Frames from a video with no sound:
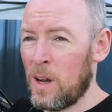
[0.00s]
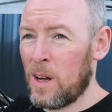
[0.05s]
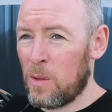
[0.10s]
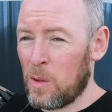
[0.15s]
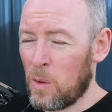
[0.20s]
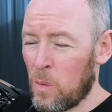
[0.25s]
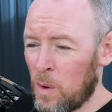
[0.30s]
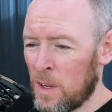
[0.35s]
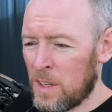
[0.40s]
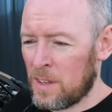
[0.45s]
Wow,
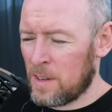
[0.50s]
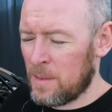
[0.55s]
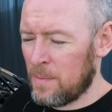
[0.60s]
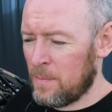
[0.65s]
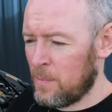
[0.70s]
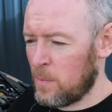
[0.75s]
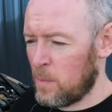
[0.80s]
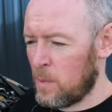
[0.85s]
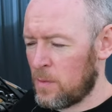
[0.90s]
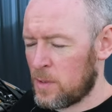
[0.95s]
the wind.
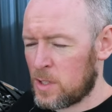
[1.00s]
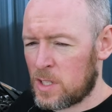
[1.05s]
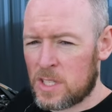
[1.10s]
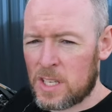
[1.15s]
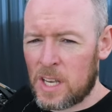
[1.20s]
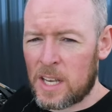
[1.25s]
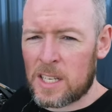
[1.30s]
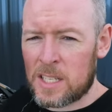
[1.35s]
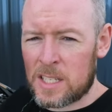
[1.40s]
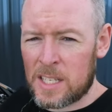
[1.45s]
We've
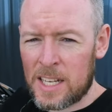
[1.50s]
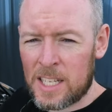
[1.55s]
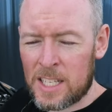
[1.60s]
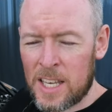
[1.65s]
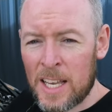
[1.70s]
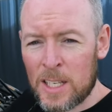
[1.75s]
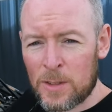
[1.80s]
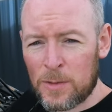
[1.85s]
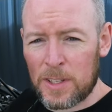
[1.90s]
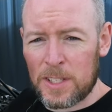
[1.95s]

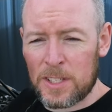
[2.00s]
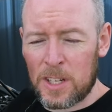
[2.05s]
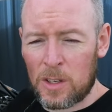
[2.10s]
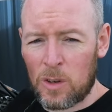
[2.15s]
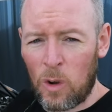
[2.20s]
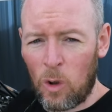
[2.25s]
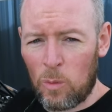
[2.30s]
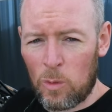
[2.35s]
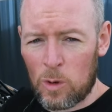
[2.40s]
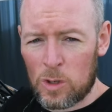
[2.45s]
successfully
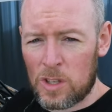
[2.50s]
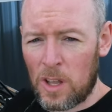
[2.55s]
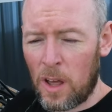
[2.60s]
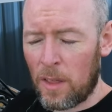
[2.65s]
done almost